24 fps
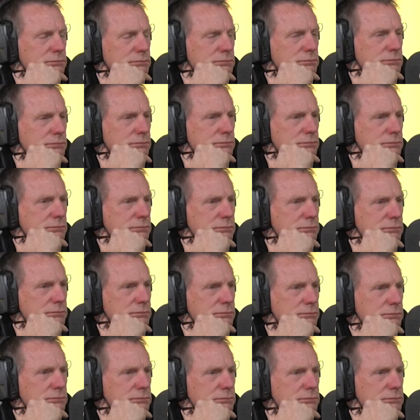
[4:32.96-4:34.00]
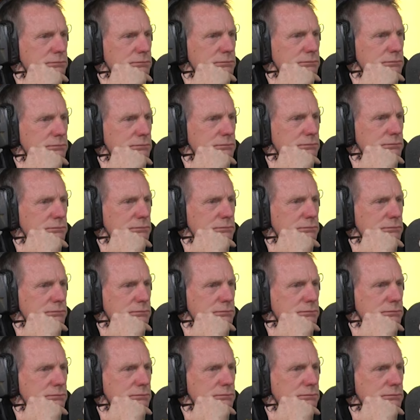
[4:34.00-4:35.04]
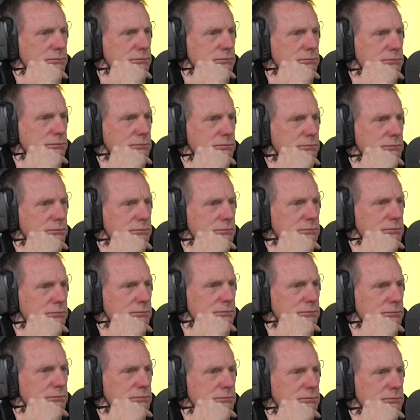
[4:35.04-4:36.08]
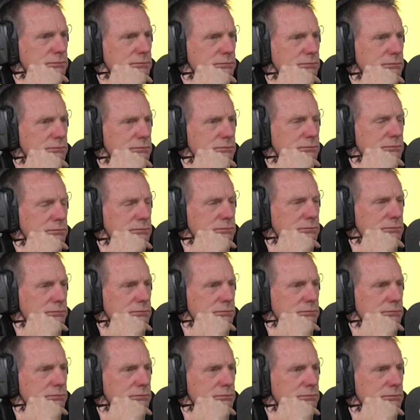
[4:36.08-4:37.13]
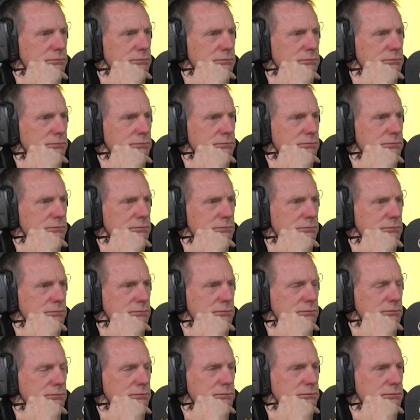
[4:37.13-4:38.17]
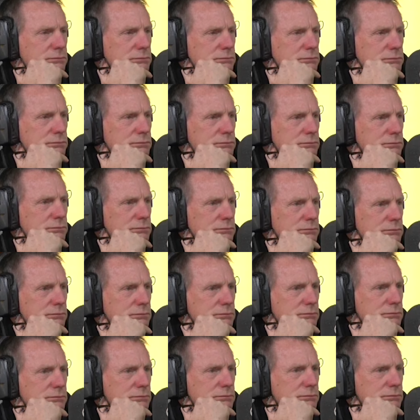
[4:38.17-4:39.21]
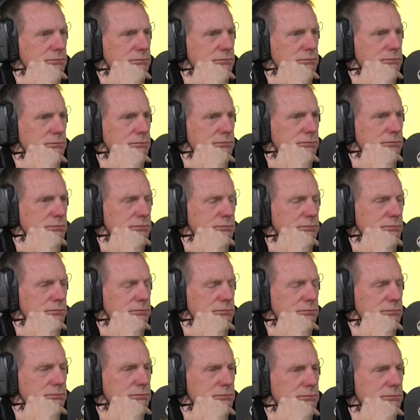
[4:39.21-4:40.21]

This person isn't speaking.